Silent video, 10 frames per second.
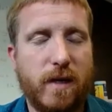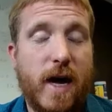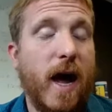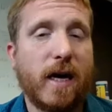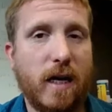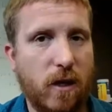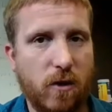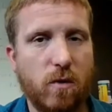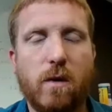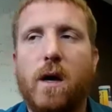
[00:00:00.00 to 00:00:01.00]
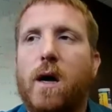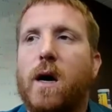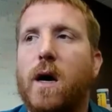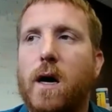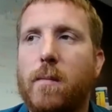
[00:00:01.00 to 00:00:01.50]
docking you.
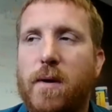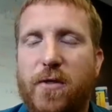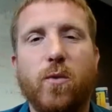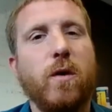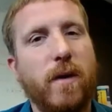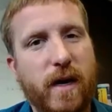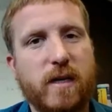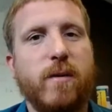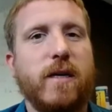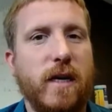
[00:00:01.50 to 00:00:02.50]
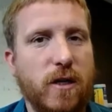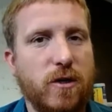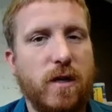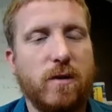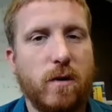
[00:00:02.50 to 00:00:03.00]
But there will be an
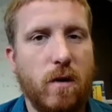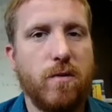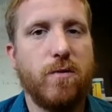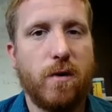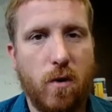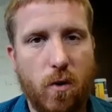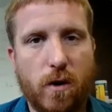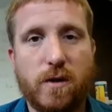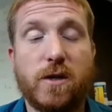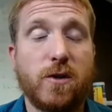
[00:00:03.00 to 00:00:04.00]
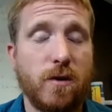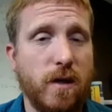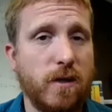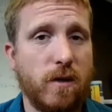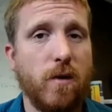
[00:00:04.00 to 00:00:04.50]
expectation as we go through the course, and
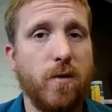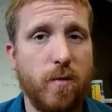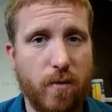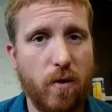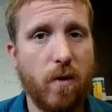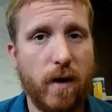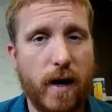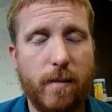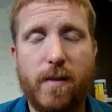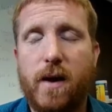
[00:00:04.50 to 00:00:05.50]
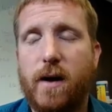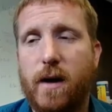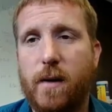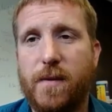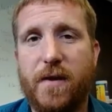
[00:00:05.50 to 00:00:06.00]
certainly as you go through the program,
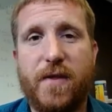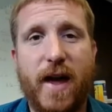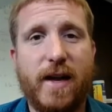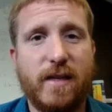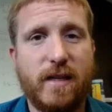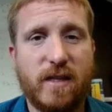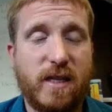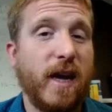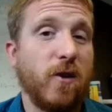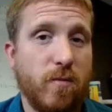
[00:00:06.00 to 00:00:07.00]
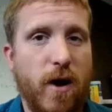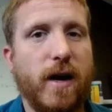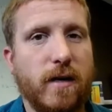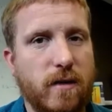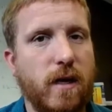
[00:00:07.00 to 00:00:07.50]
that is standard
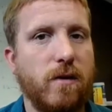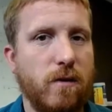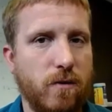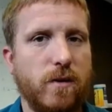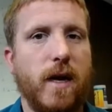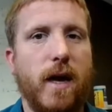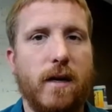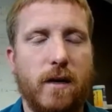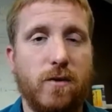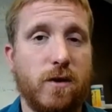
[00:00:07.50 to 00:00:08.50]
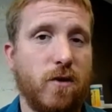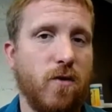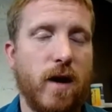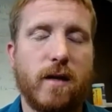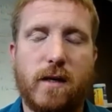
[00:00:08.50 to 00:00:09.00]
practice, that you use that and use it
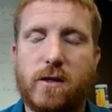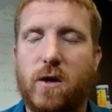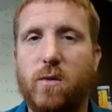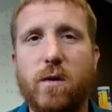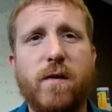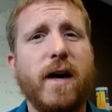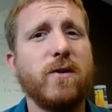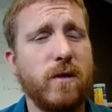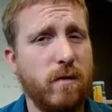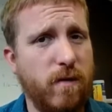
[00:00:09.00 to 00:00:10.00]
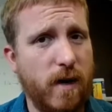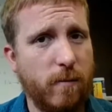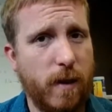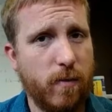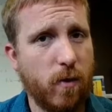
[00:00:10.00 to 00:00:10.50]
correctly. So it will factor into the
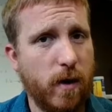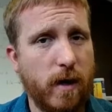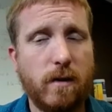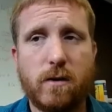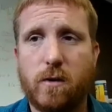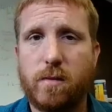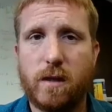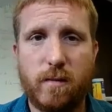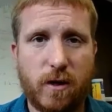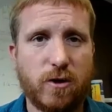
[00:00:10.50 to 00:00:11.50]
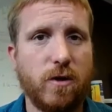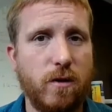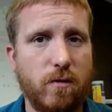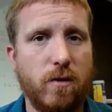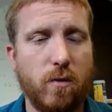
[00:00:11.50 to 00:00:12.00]
final paper grade, so please make sure
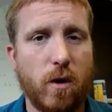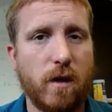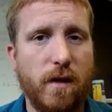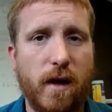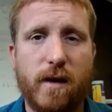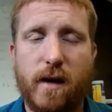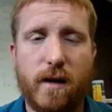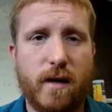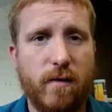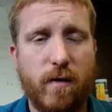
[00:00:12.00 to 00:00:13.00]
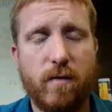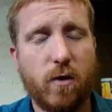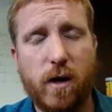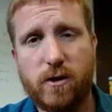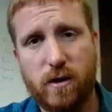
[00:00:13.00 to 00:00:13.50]
you work on that. And if you have
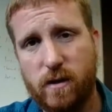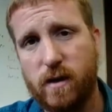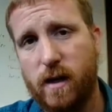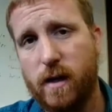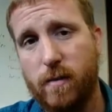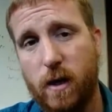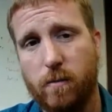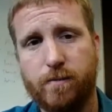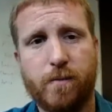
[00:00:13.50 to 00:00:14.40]
any questions, let me know.